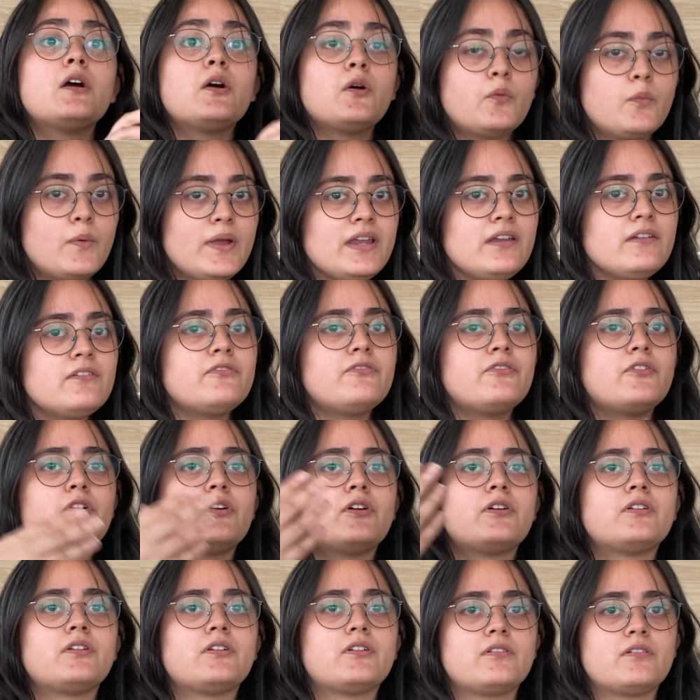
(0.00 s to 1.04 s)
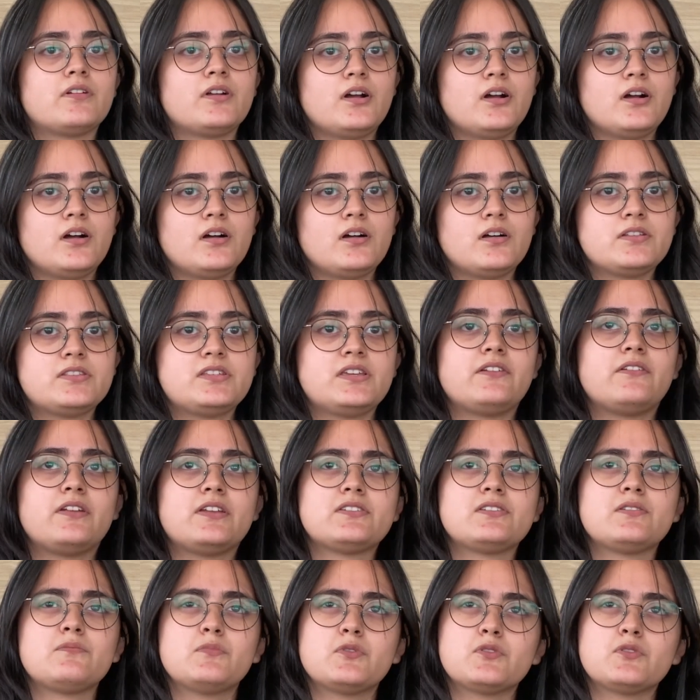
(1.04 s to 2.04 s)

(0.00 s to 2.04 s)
wind for generation.